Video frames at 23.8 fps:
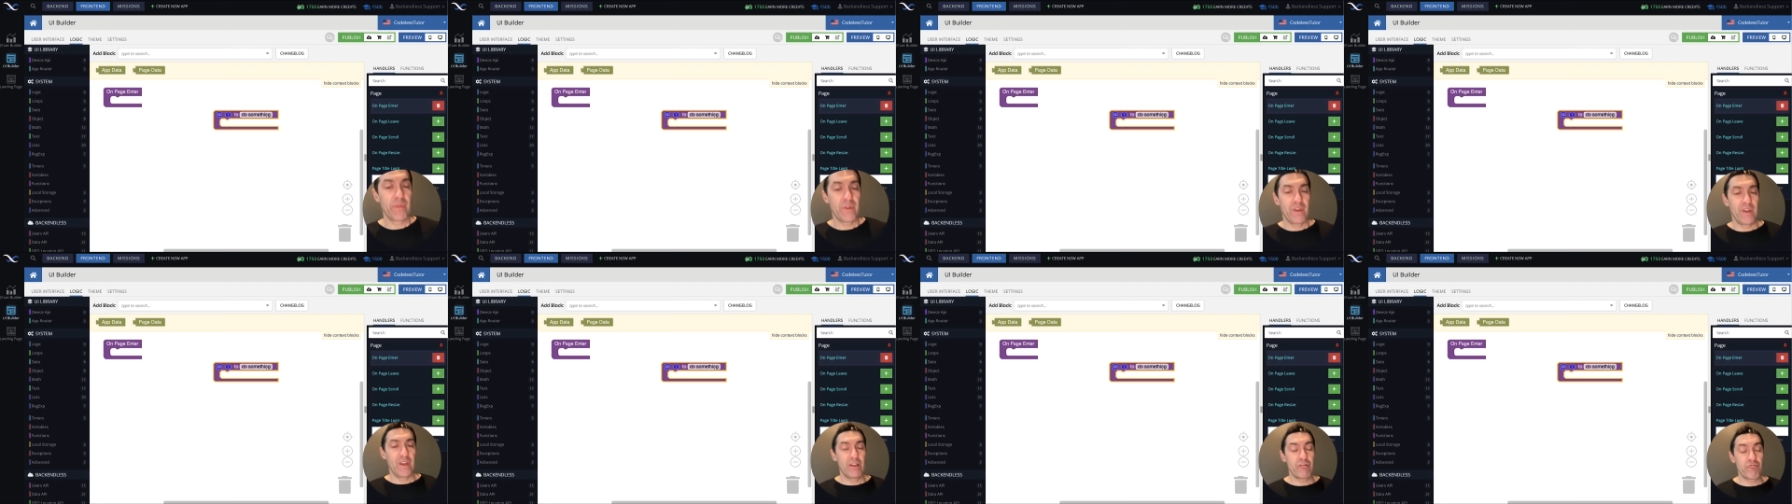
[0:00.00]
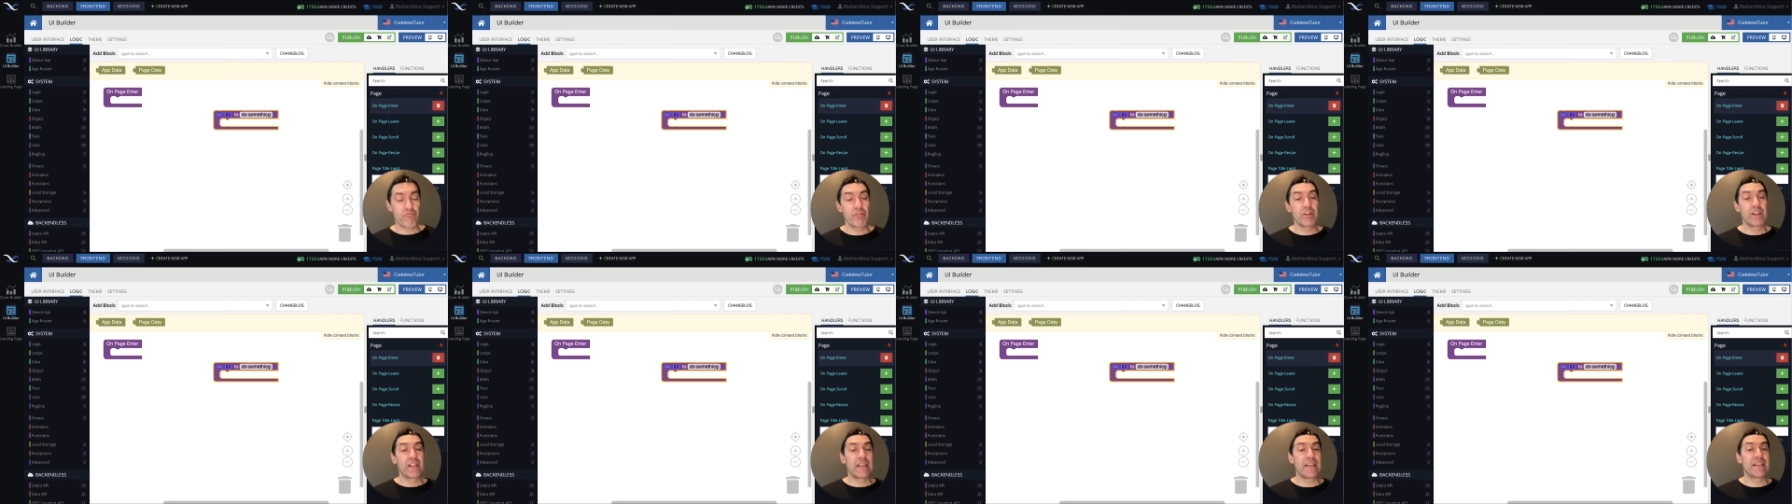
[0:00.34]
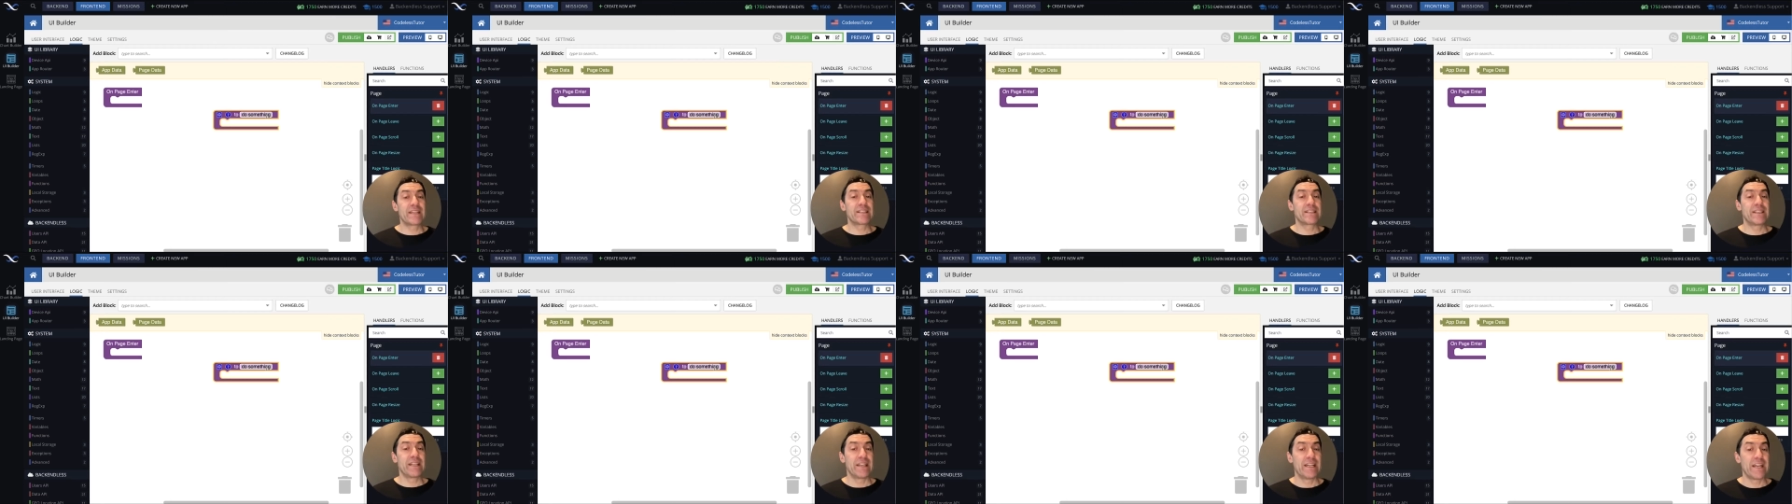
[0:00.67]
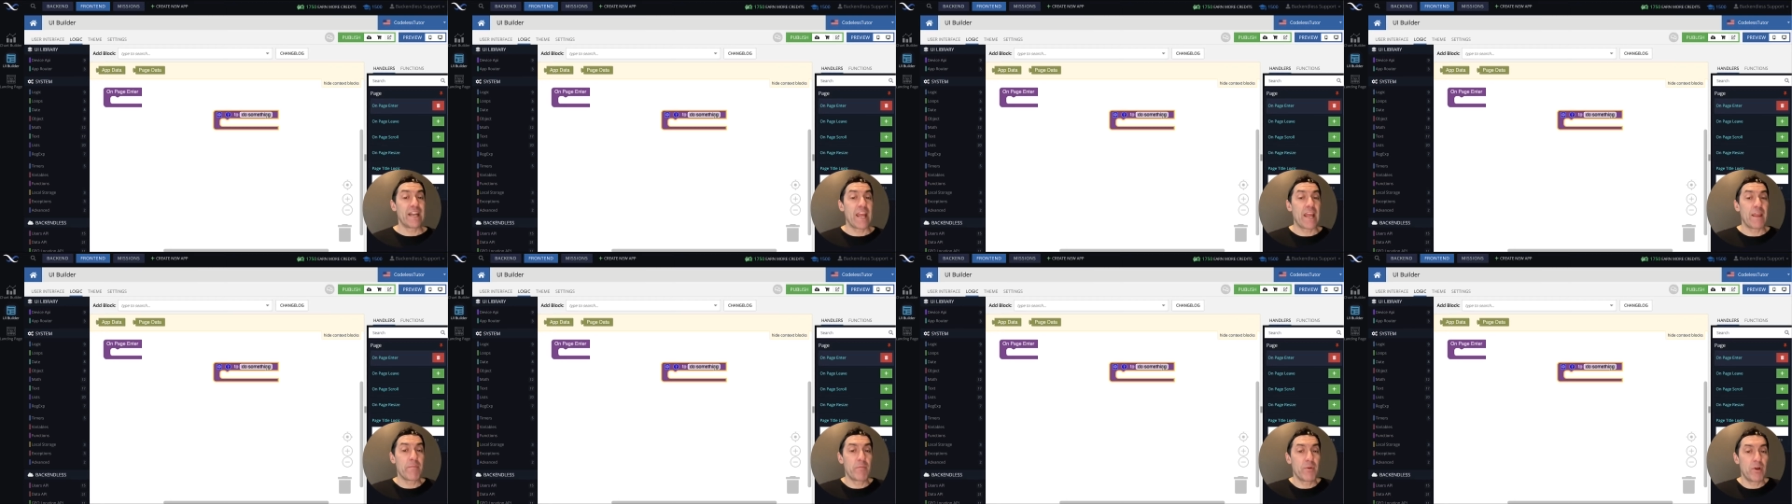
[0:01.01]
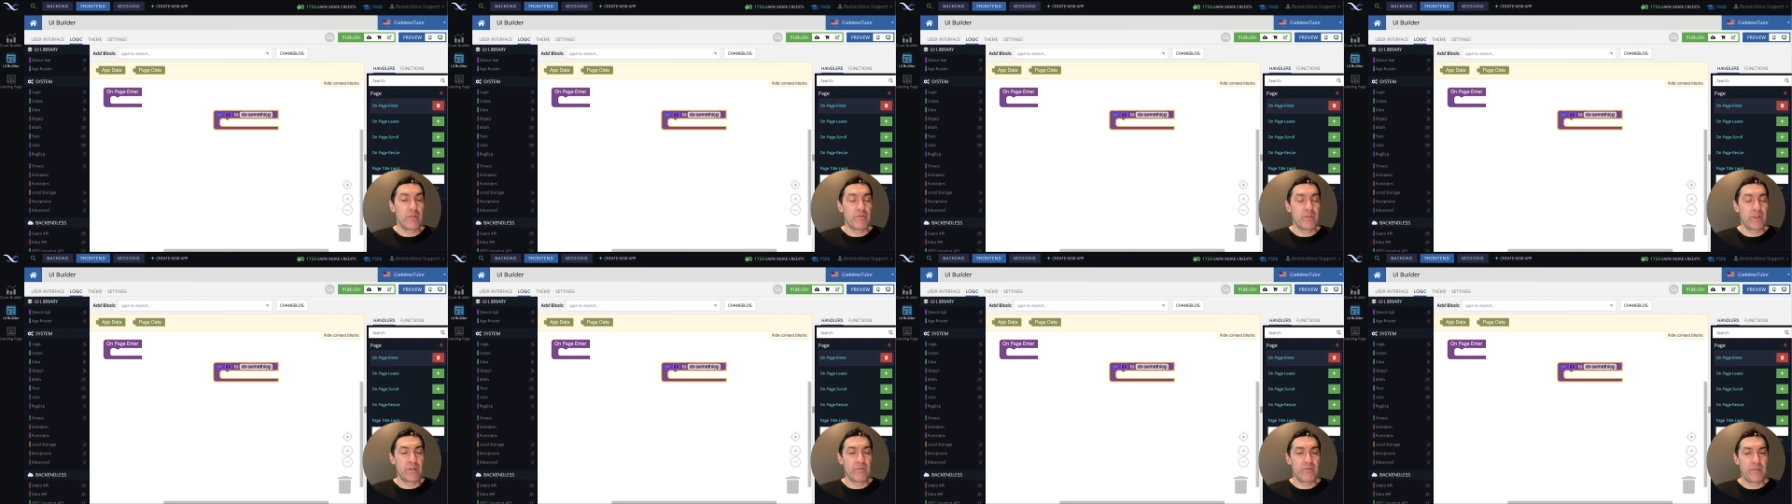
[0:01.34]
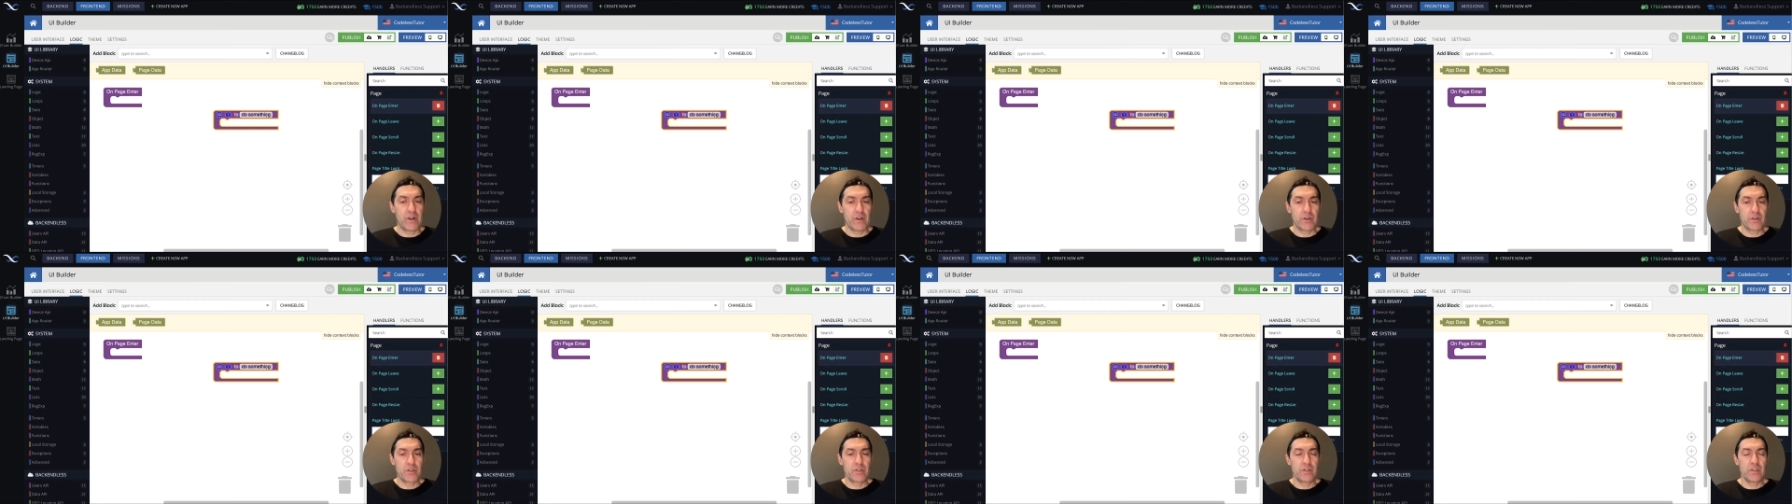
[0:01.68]
It really is the name of that
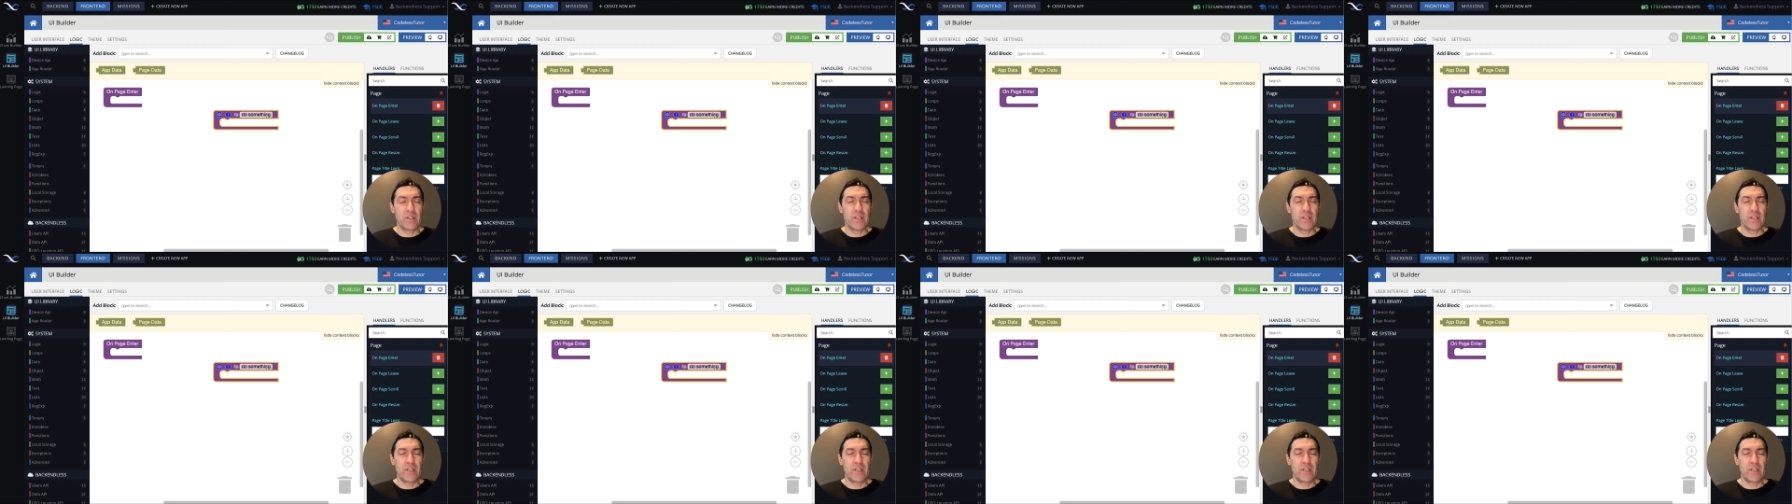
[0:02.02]
function.